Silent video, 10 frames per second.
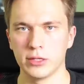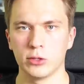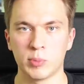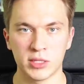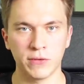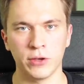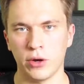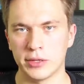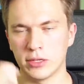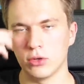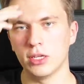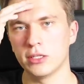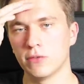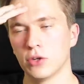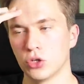you know, specific cards that you need
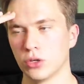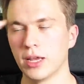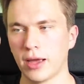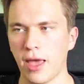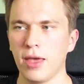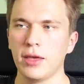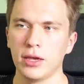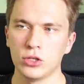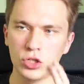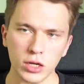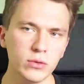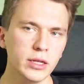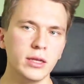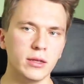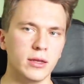to finish your deck?
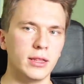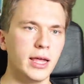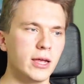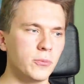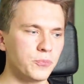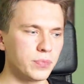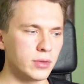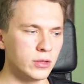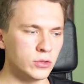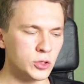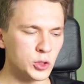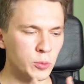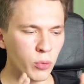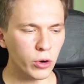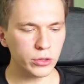Generally, like, to
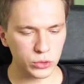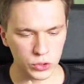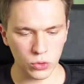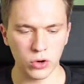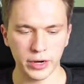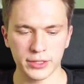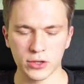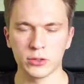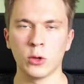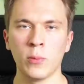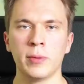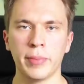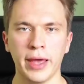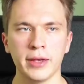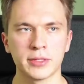support your store, it's good to open
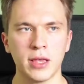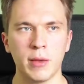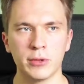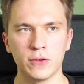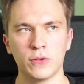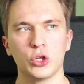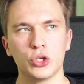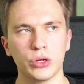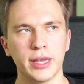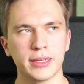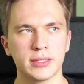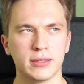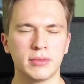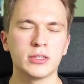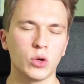packs, but to finish your decks,
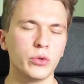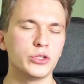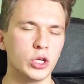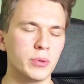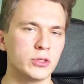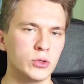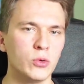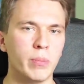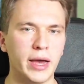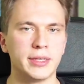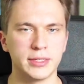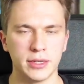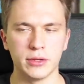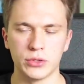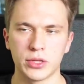it's always cheaper to buy
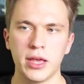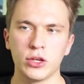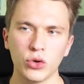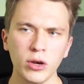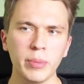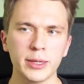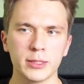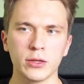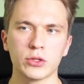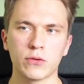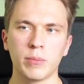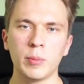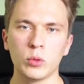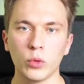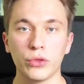singles. Try to buy singles from
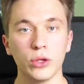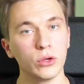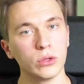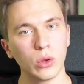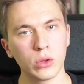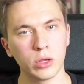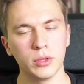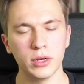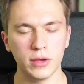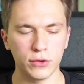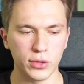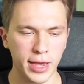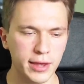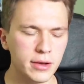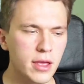people within your local community if you
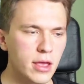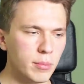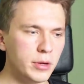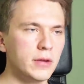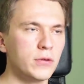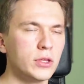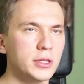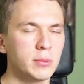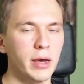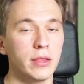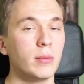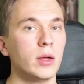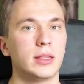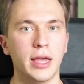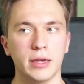can, but if you need to buy them
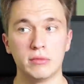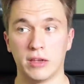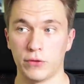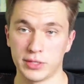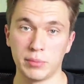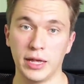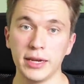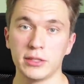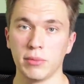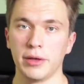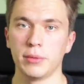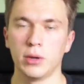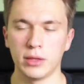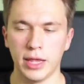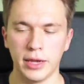online, like for example, I need to buy them
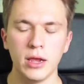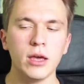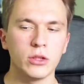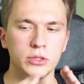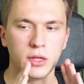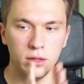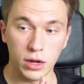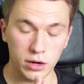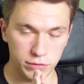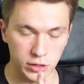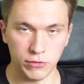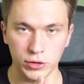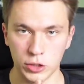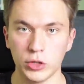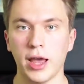online, there's a lot of
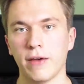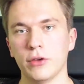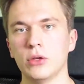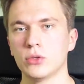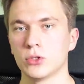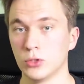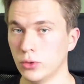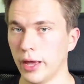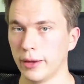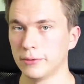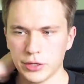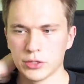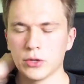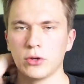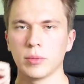different good avenues to do that.
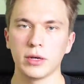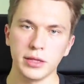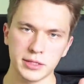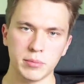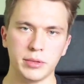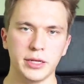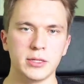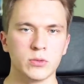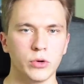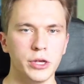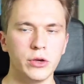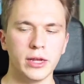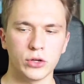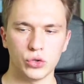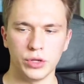So I'm going to list some places where you can
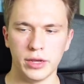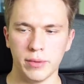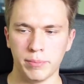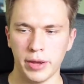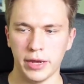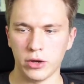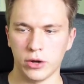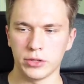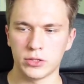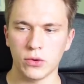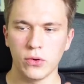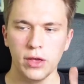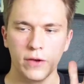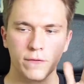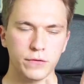actually buy cards. So
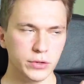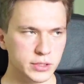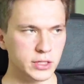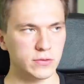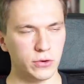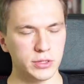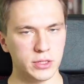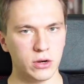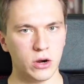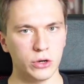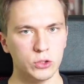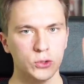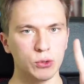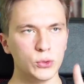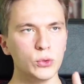first things first, there are
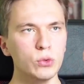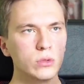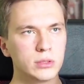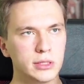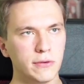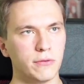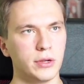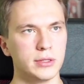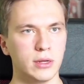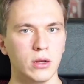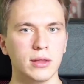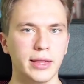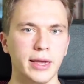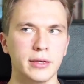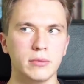two different
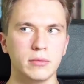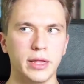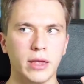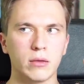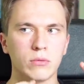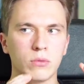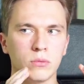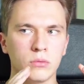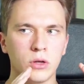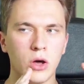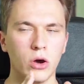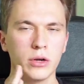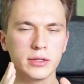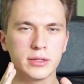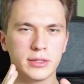online, like,
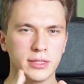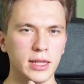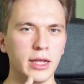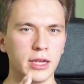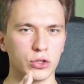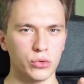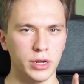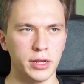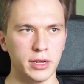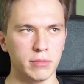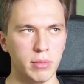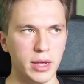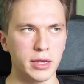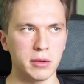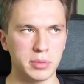card selling and trading and
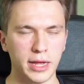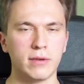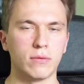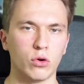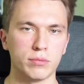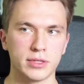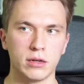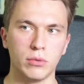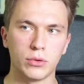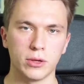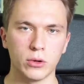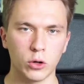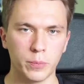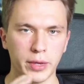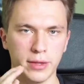buying platforms in both
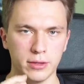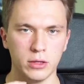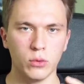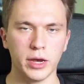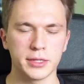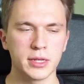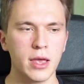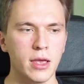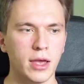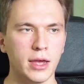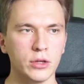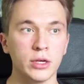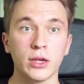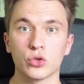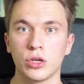Europe and the US, and you
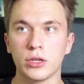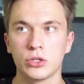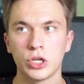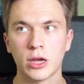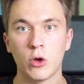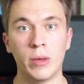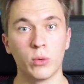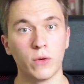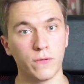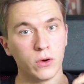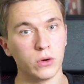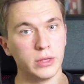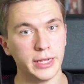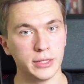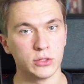can actually check out my referral
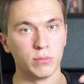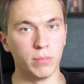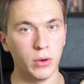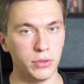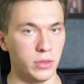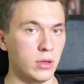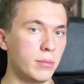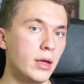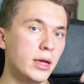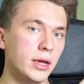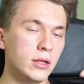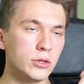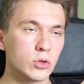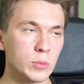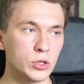links to both of them in the
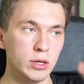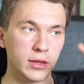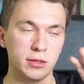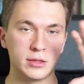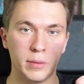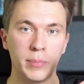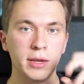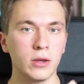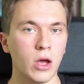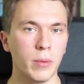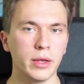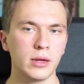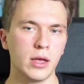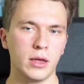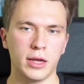description and the pinned comment.
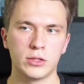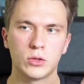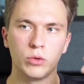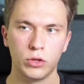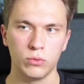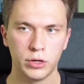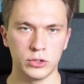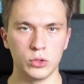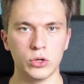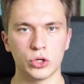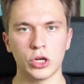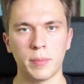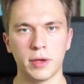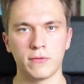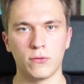And so when you want to do your
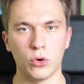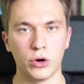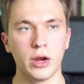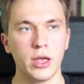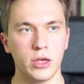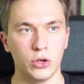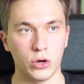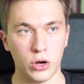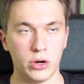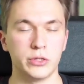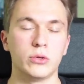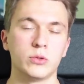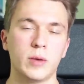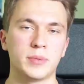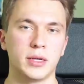shopping for your cards on
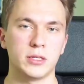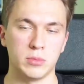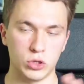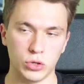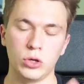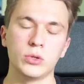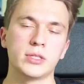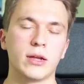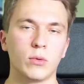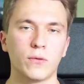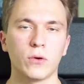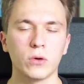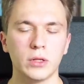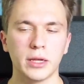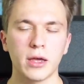those websites, make sure you use that
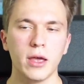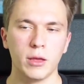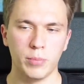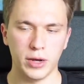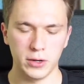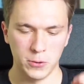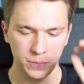referral link. But